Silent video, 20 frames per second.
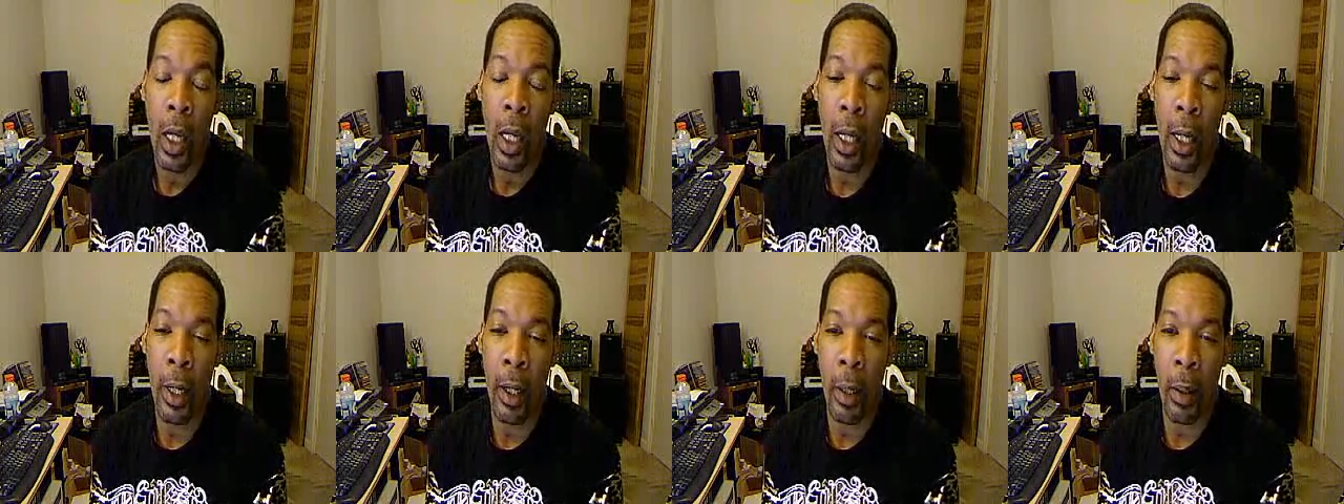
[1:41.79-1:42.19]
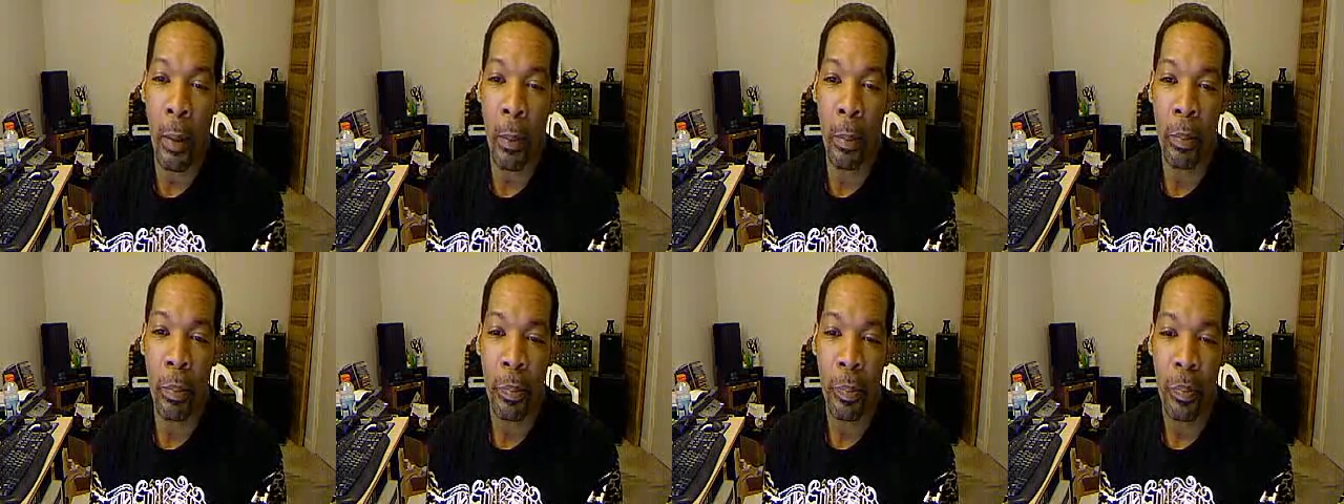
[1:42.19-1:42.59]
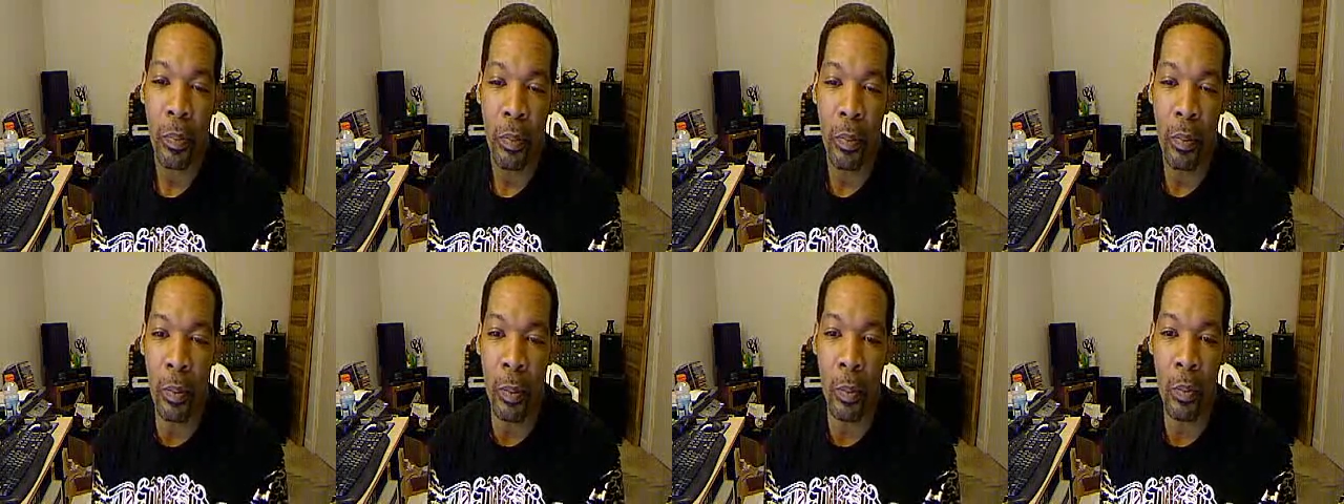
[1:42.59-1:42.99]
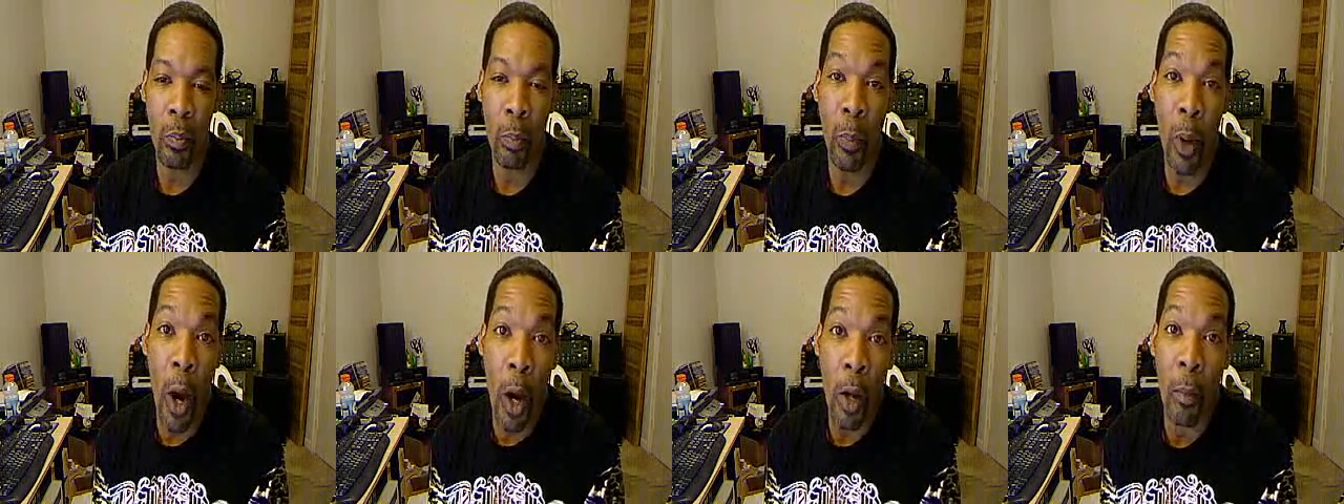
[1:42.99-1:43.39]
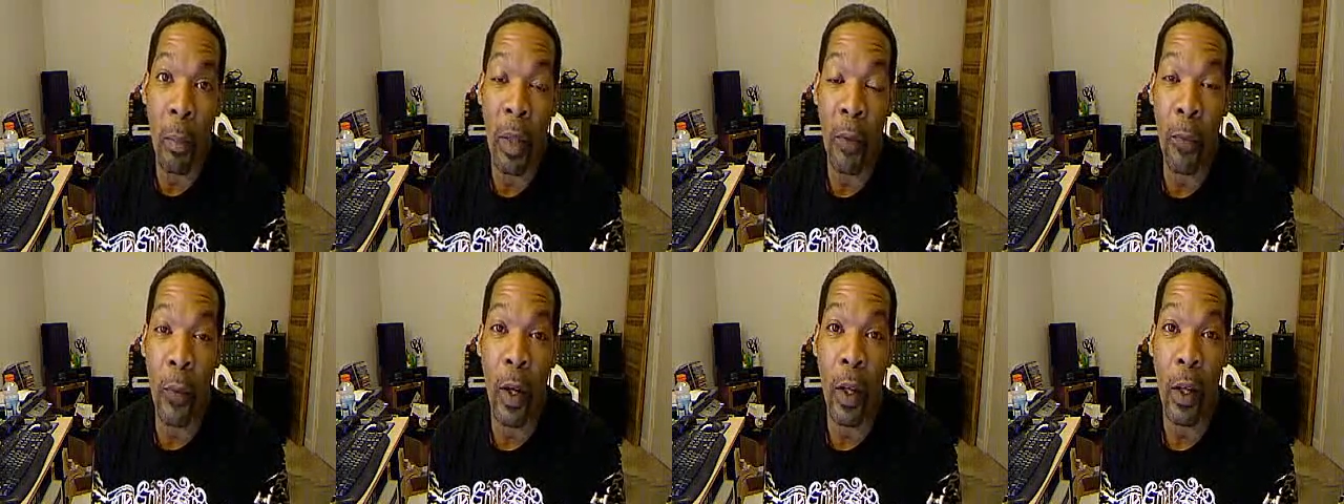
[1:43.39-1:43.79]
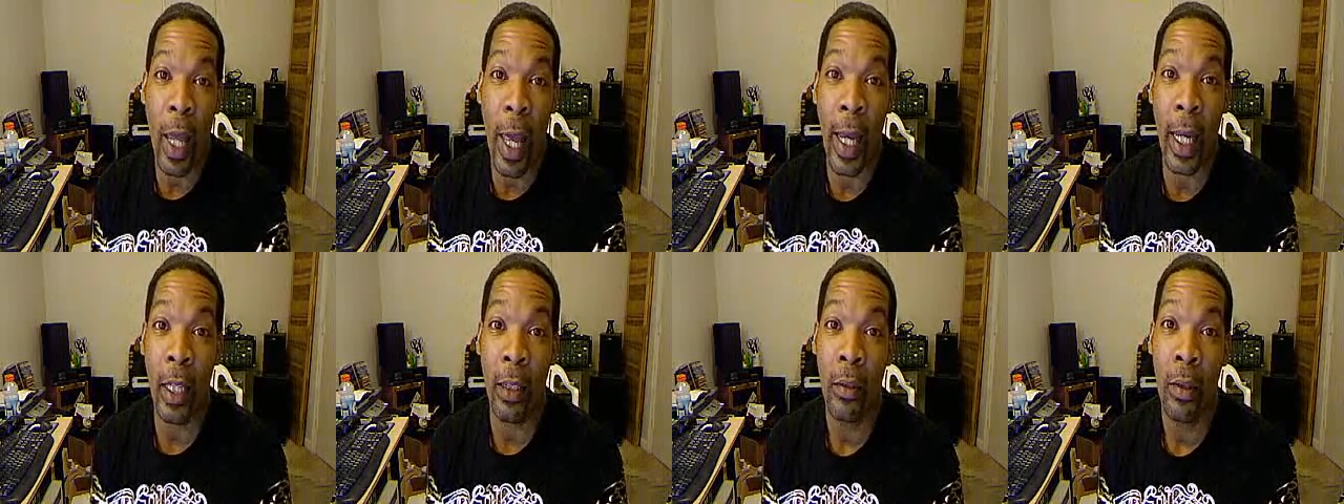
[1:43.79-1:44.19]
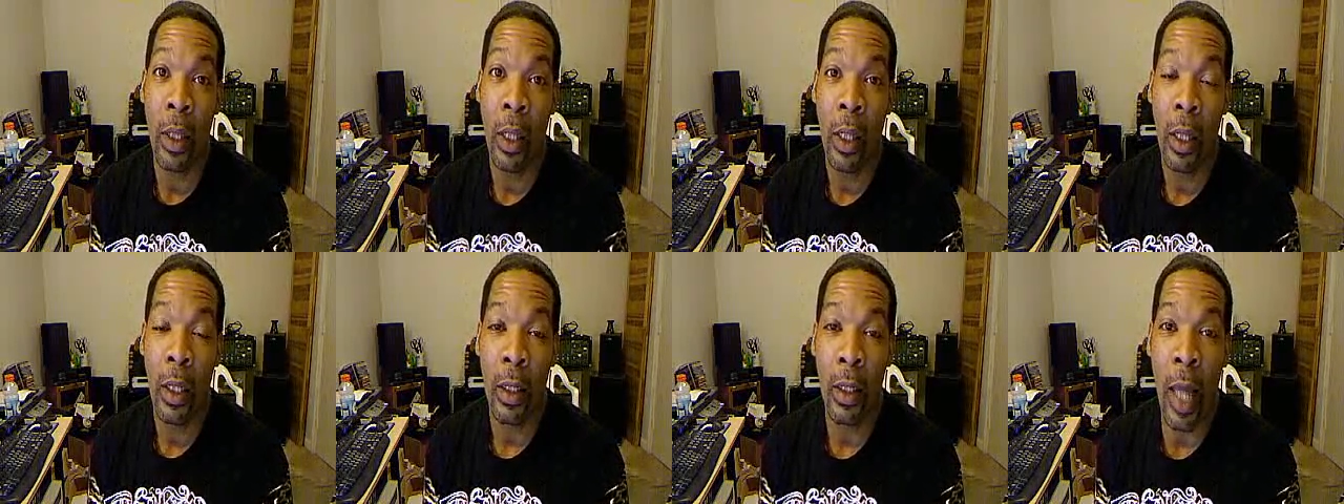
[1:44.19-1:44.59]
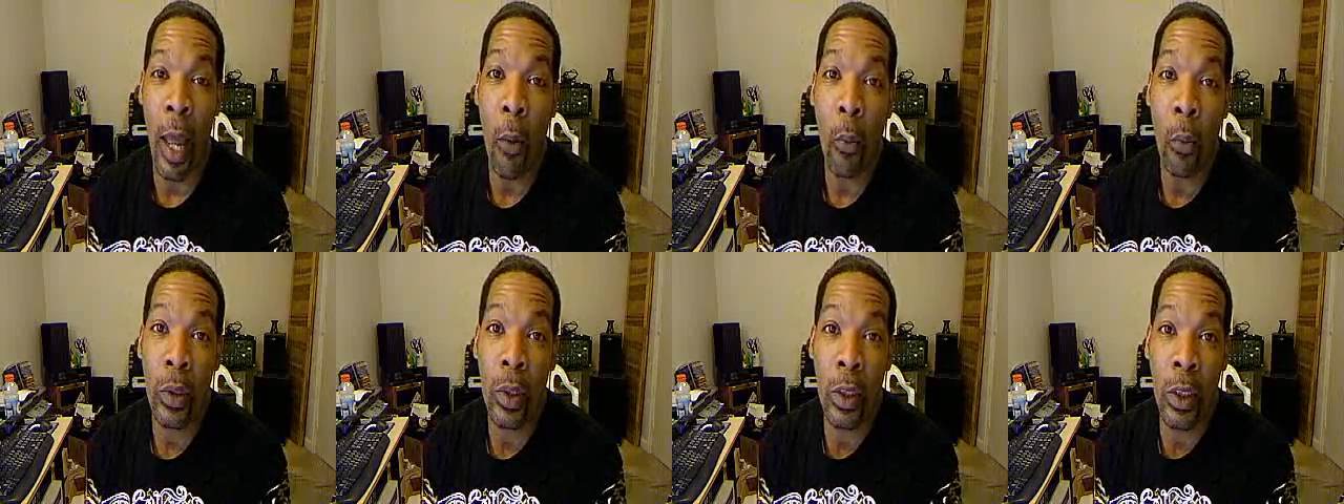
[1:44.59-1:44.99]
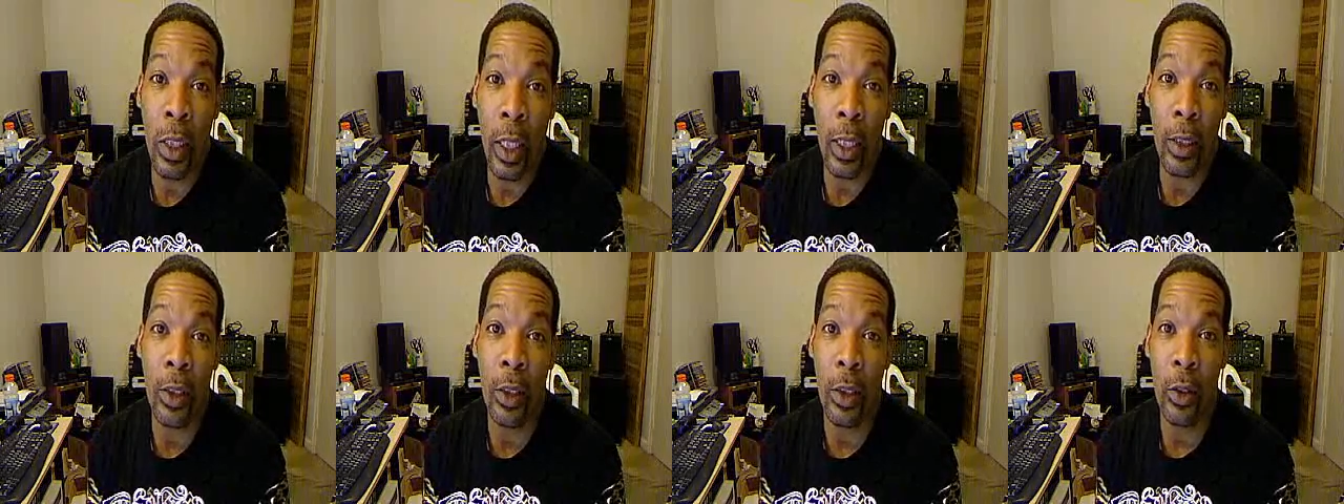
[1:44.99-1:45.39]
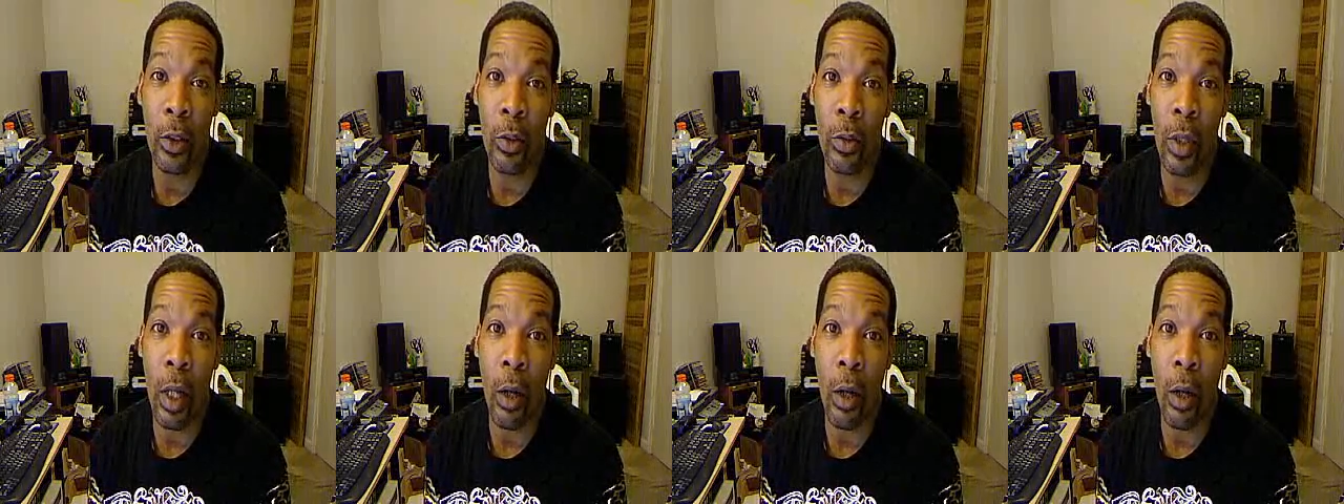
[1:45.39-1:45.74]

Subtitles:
Um, Part of me felt like that was just